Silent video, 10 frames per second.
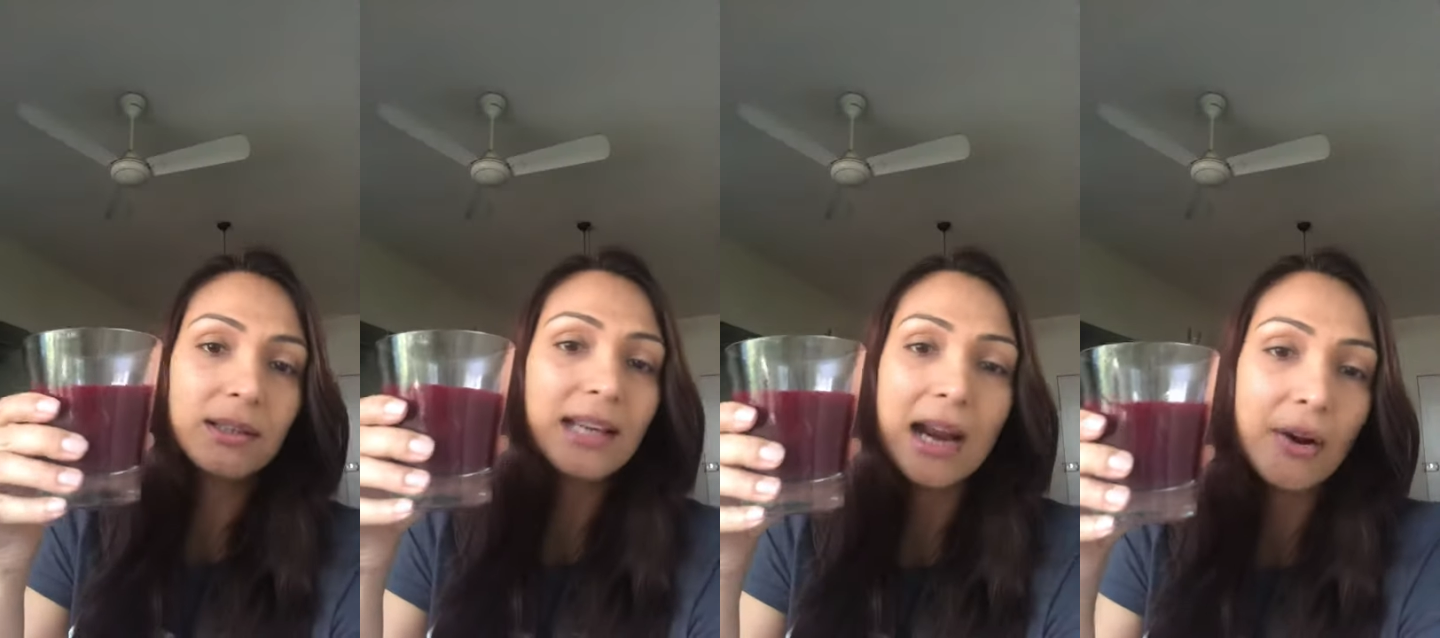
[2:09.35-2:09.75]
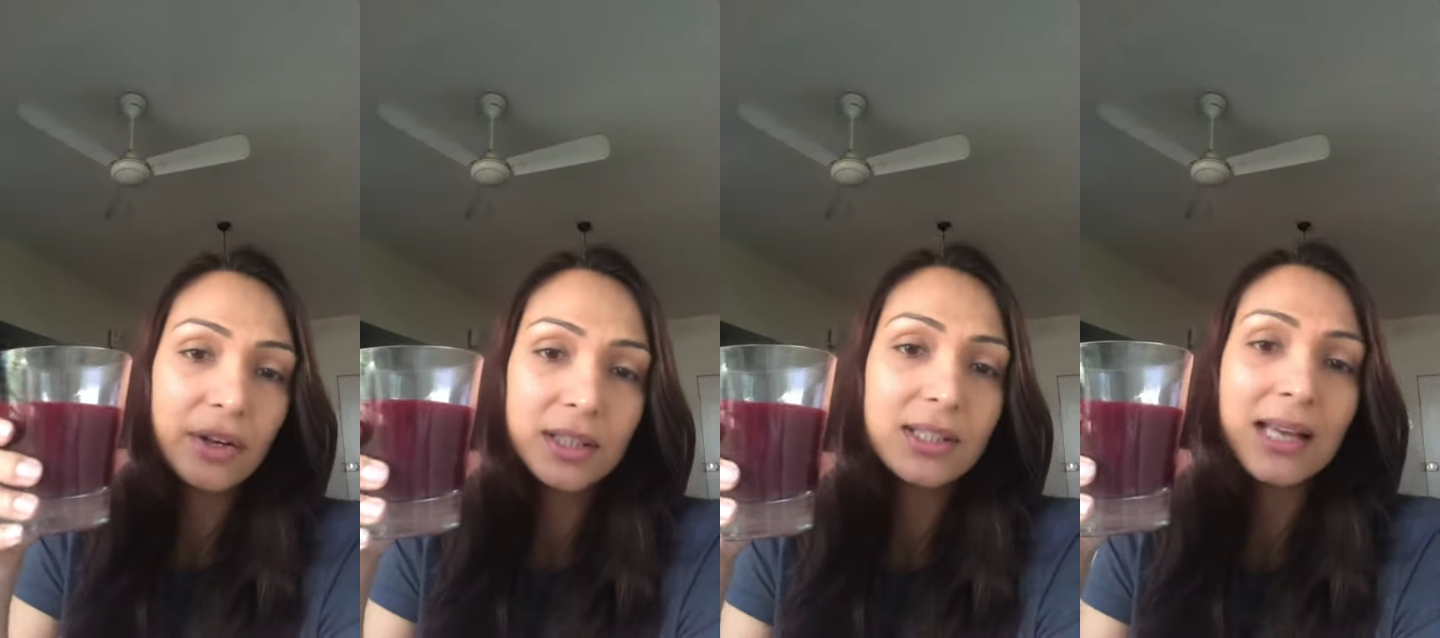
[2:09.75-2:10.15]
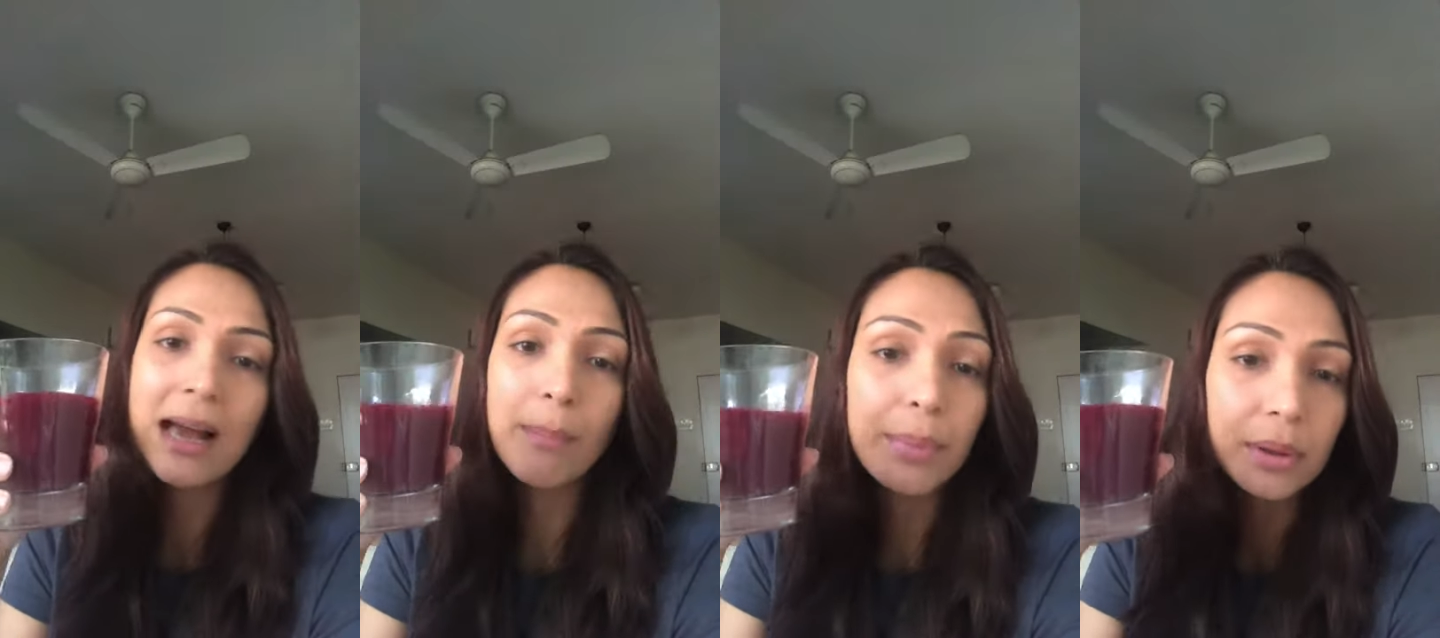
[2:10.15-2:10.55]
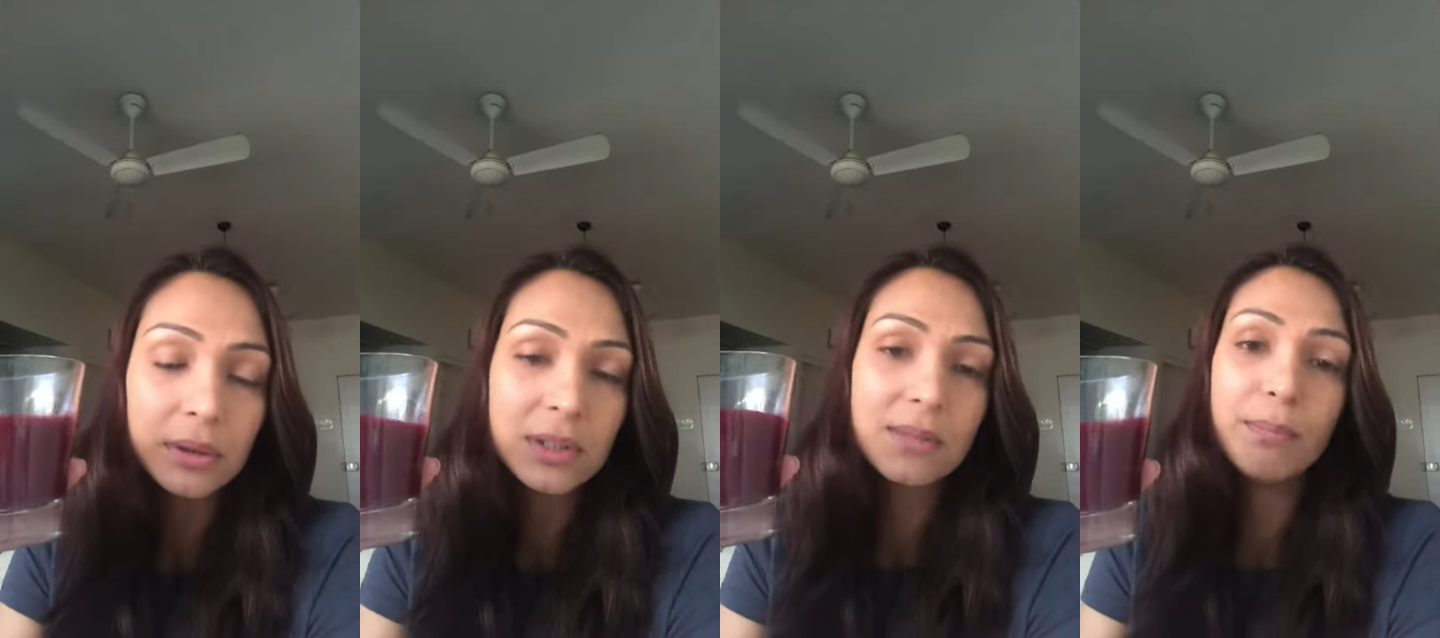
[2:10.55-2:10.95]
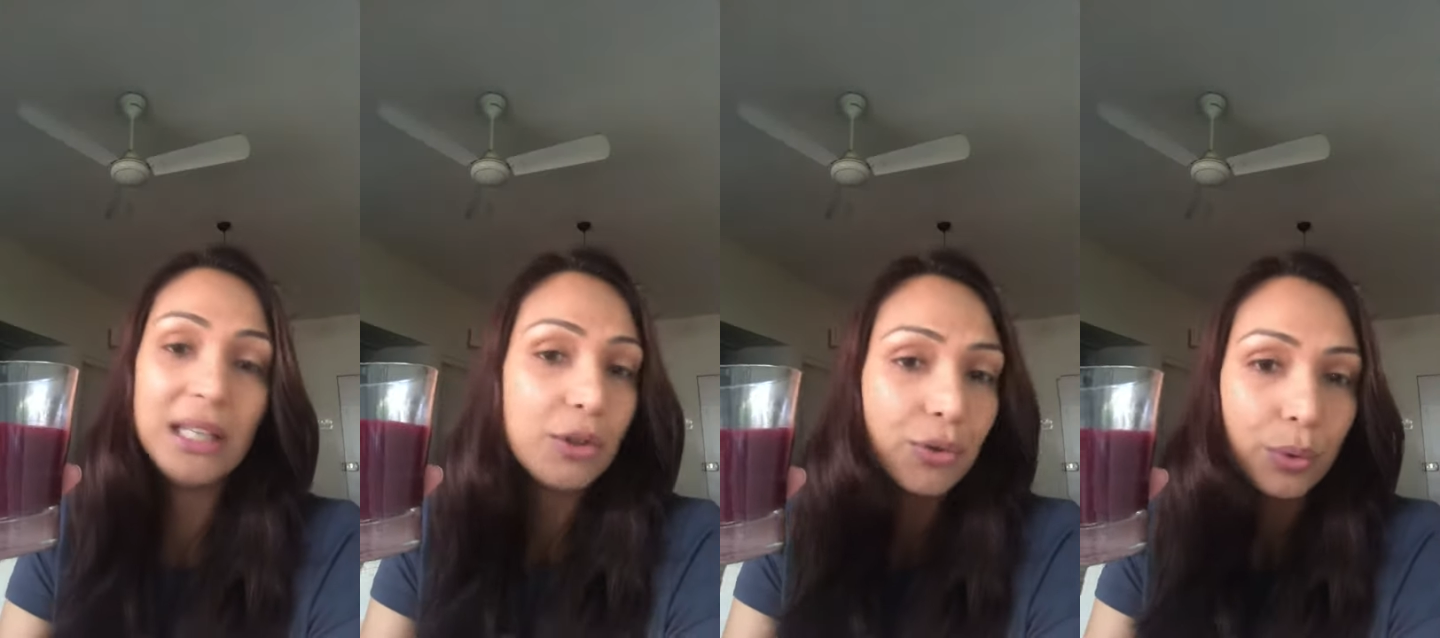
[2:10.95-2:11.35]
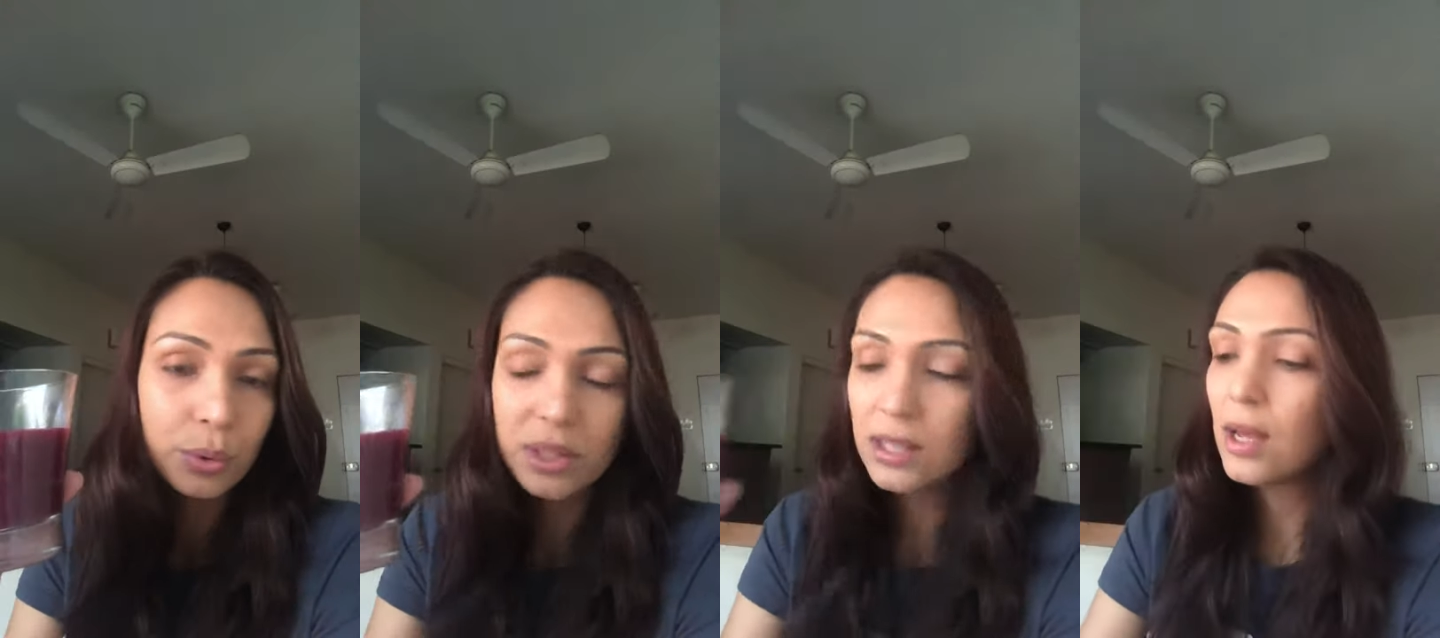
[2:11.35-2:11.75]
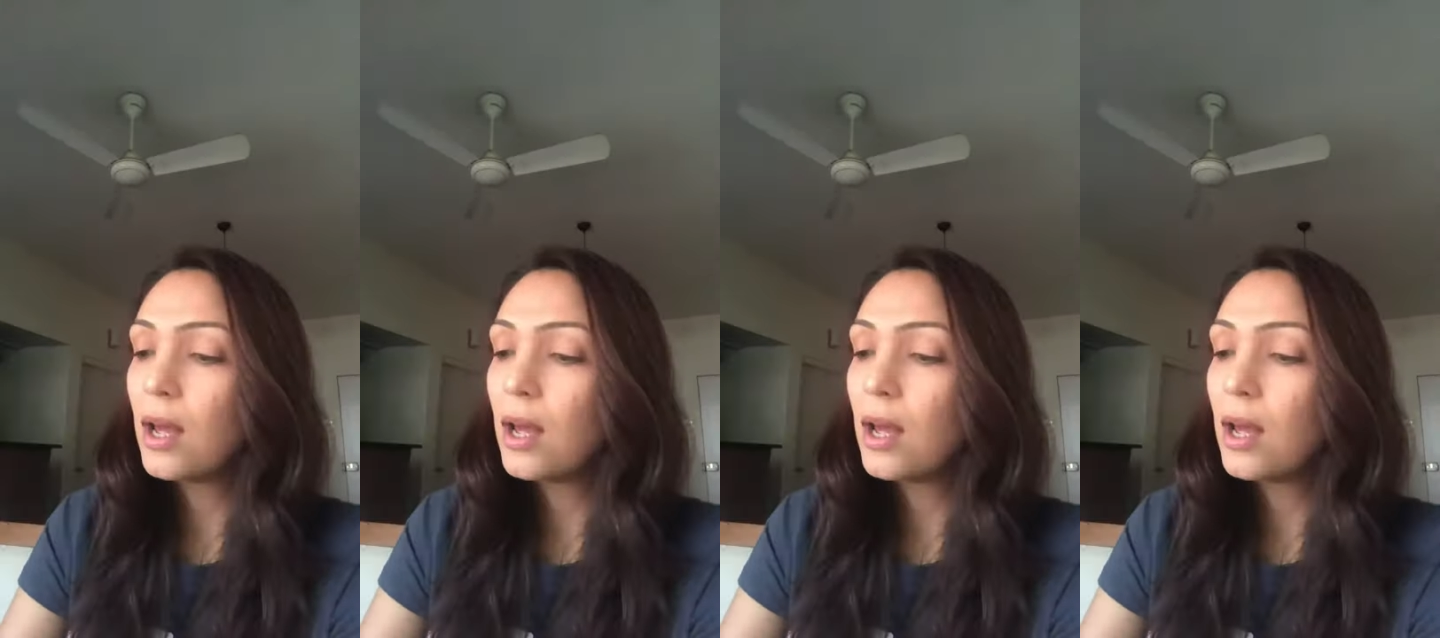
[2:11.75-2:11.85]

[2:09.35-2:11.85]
carrots, apples, beetroots,